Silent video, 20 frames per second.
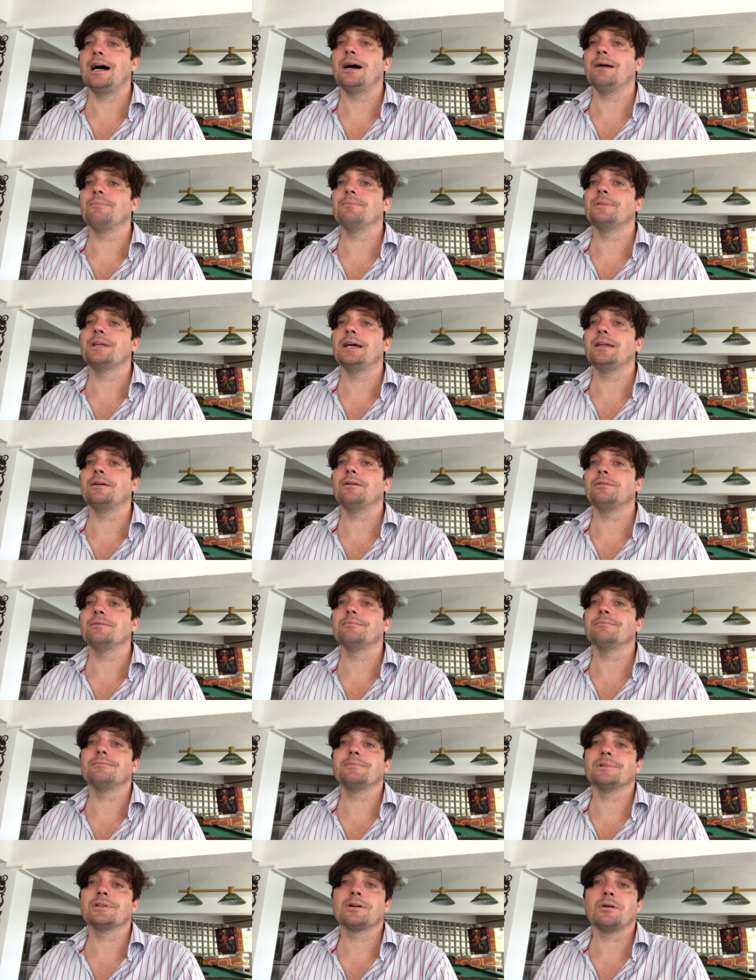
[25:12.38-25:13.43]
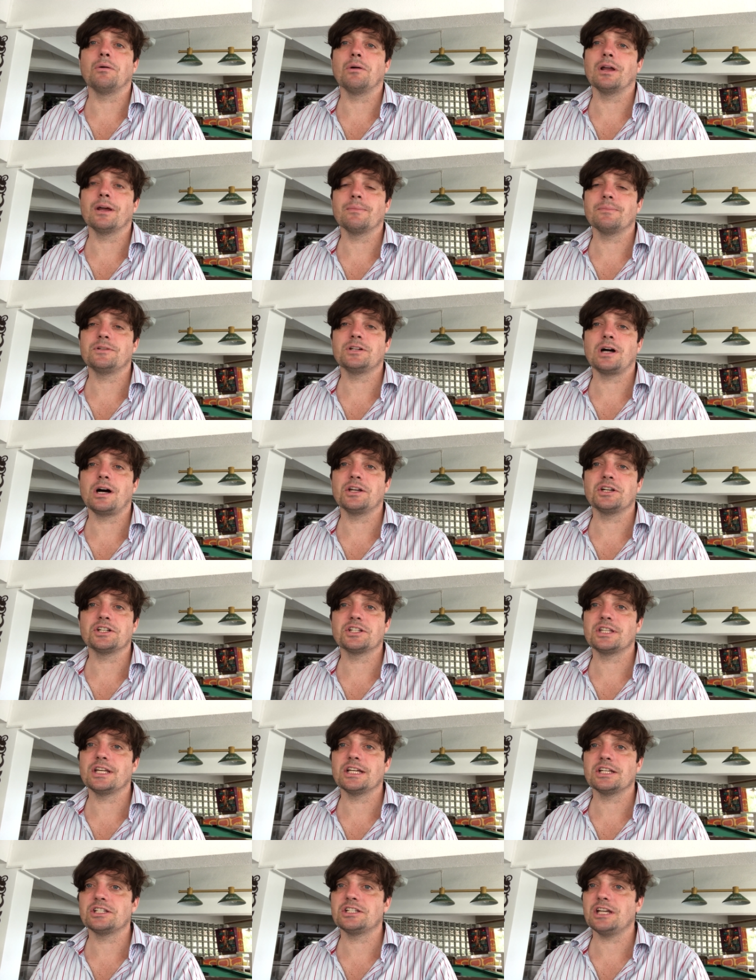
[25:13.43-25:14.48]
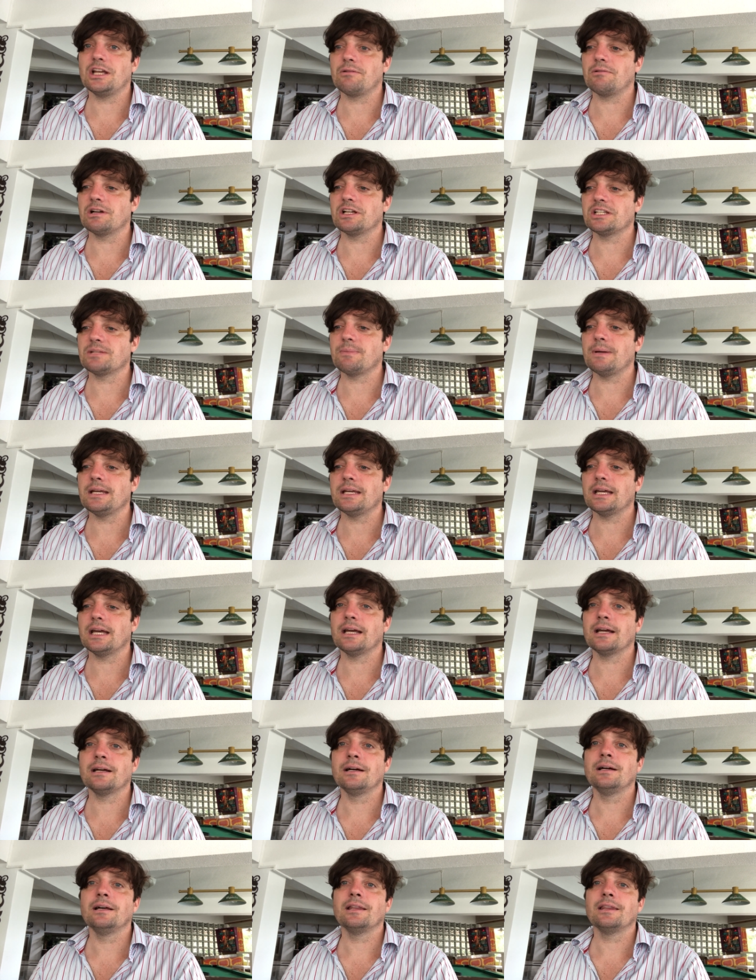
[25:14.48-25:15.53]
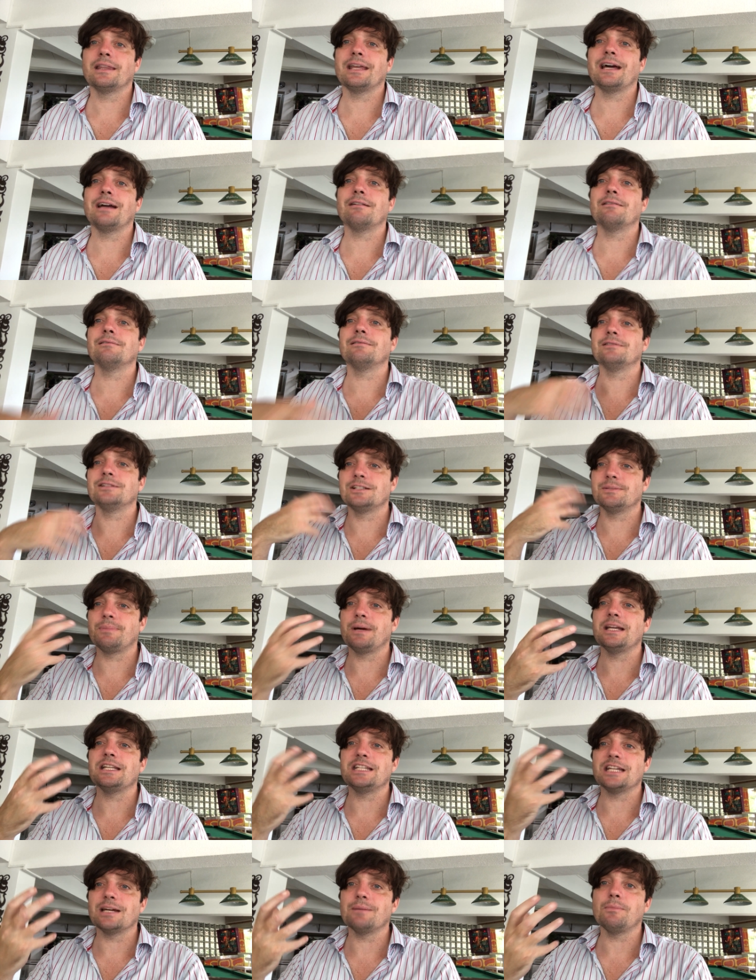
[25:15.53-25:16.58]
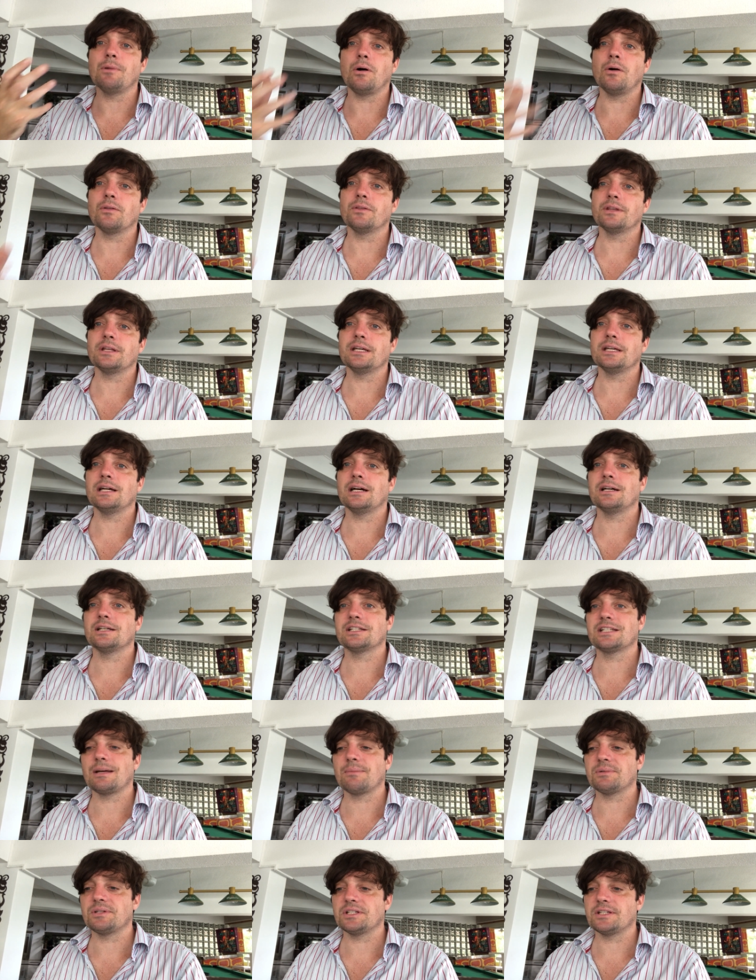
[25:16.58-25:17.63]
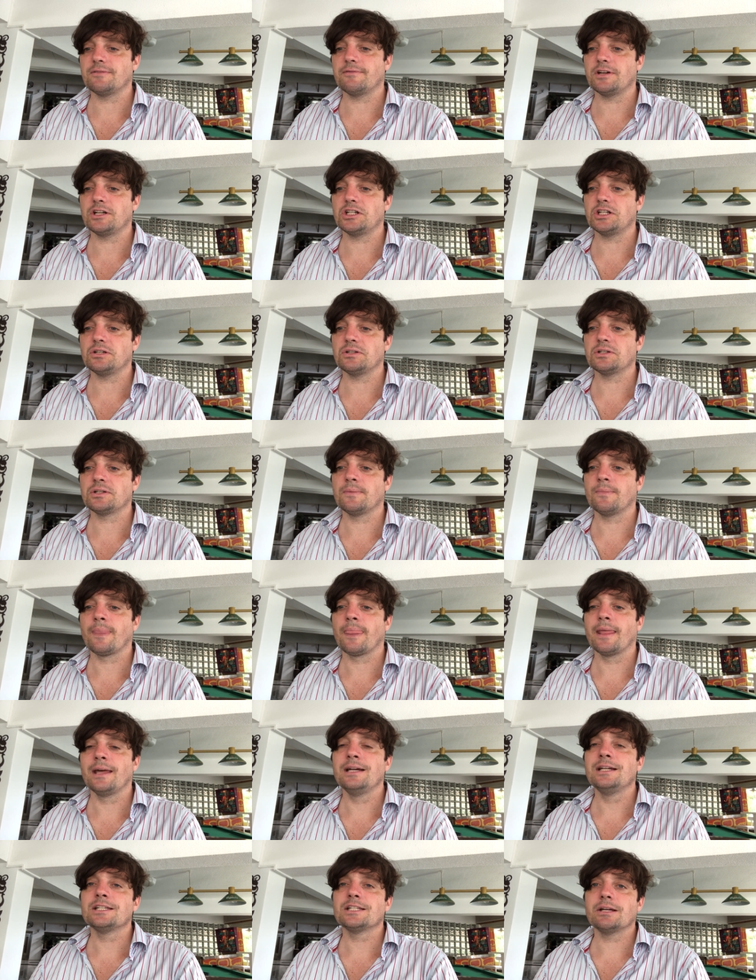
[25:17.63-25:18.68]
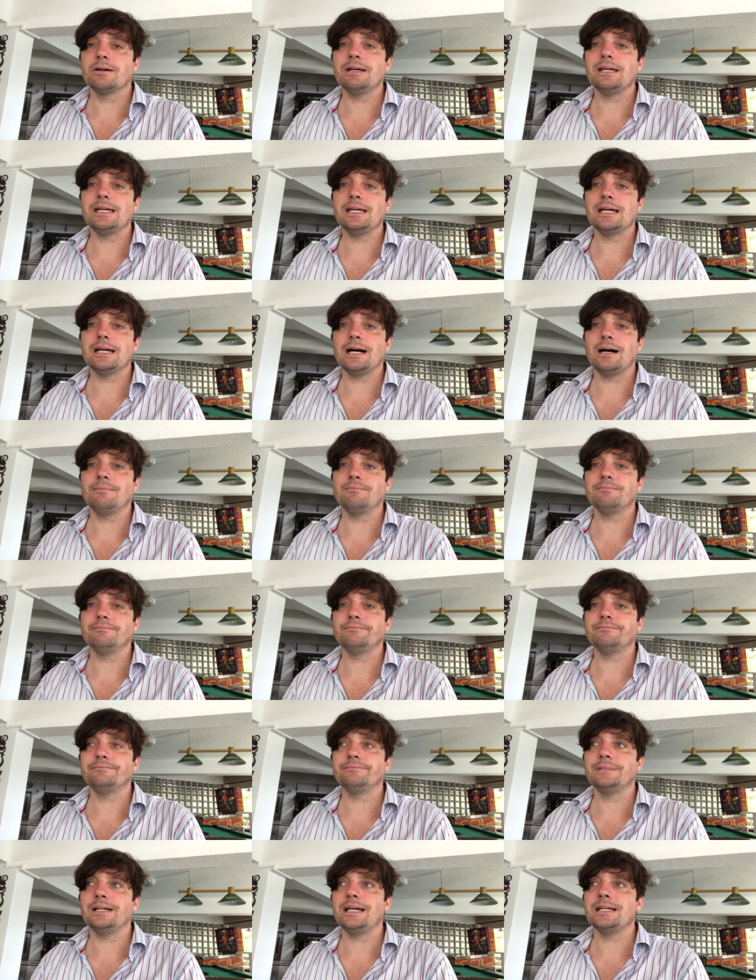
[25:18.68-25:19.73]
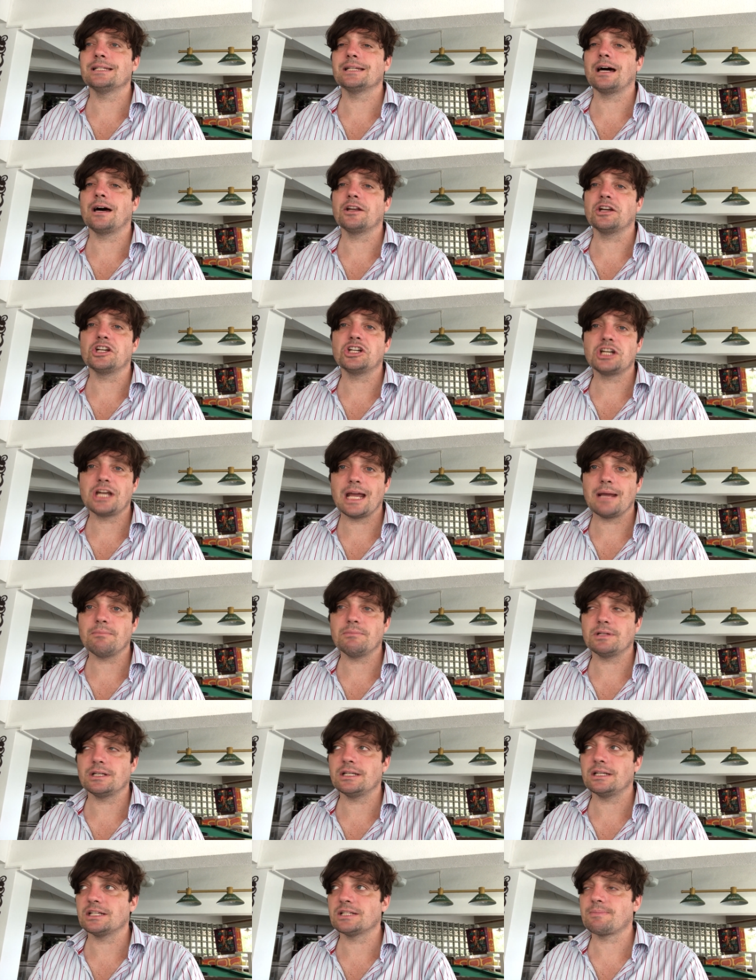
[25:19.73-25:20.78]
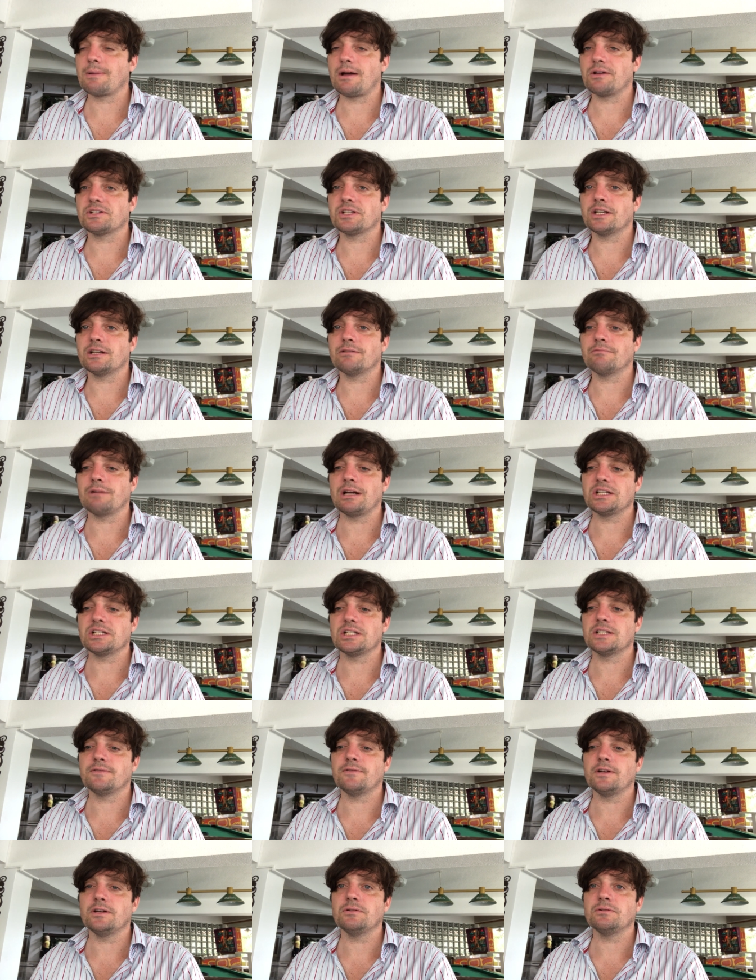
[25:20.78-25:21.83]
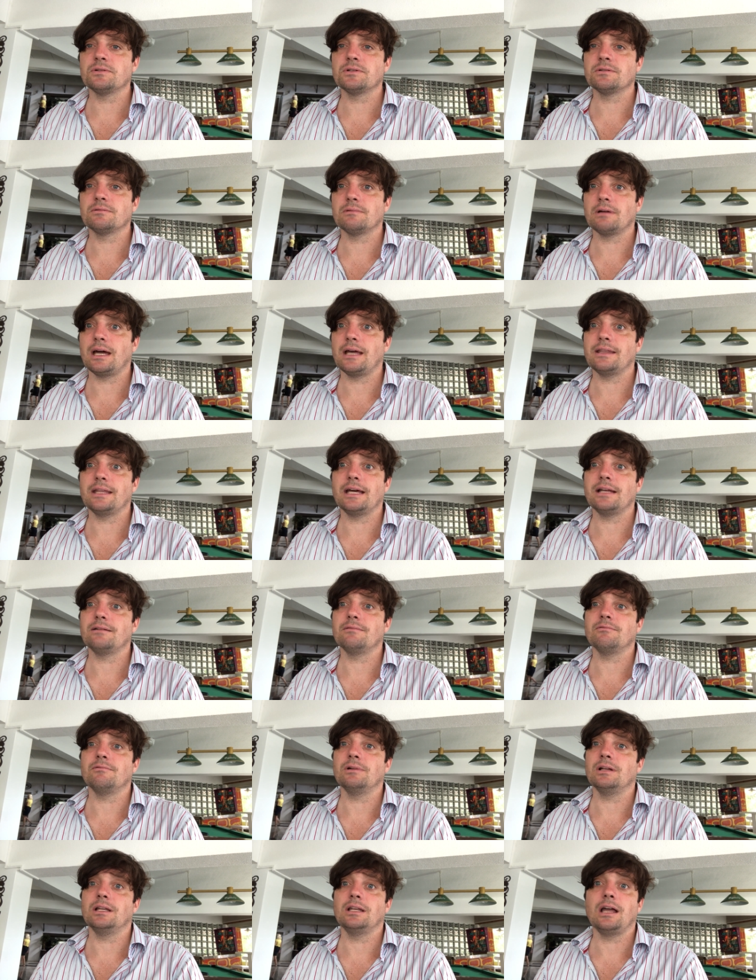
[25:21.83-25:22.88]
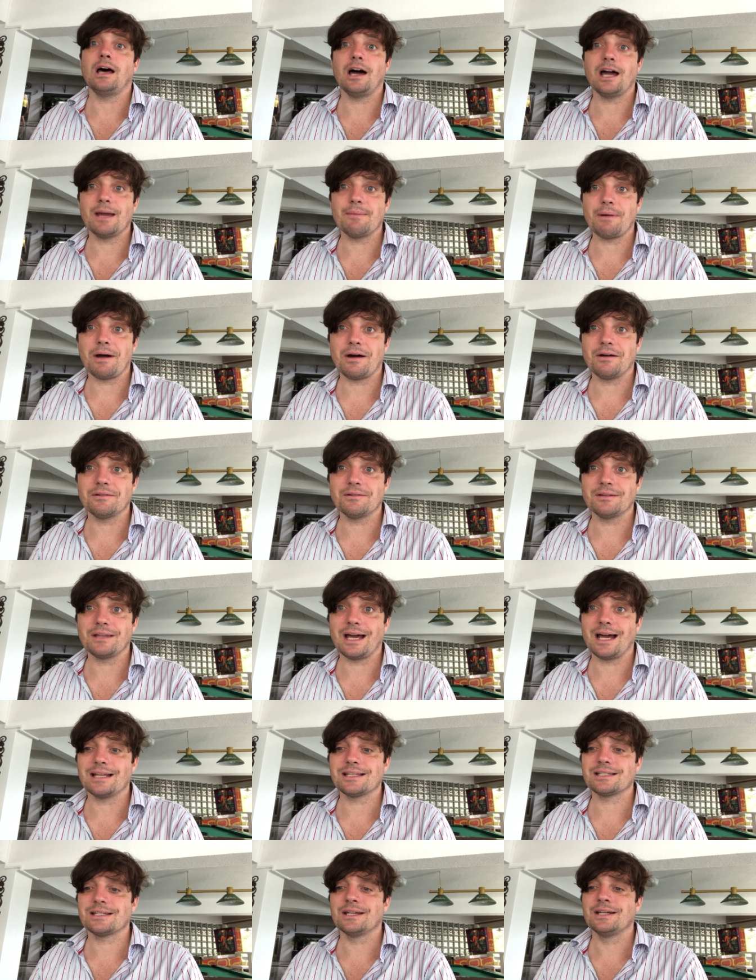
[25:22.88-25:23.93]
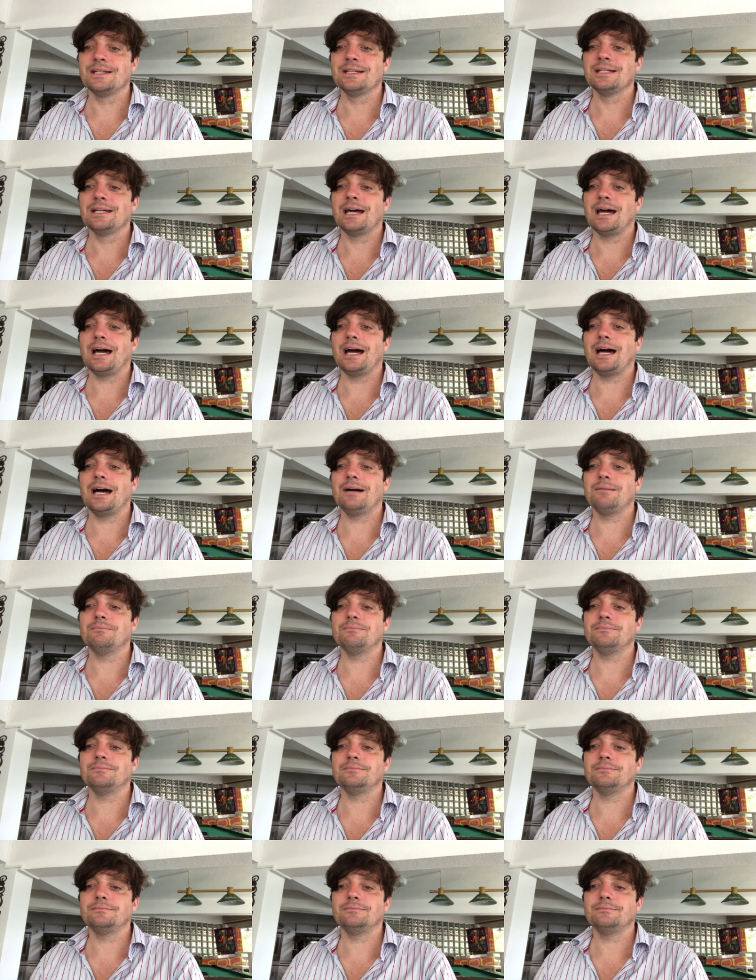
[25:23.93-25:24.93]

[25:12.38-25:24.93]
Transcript: Um, they're not calling him childish things, generally speaking. They're debating him on the uh, substance of issues. So he um, is unashamed in espousing racist views and then will lie about that. Um,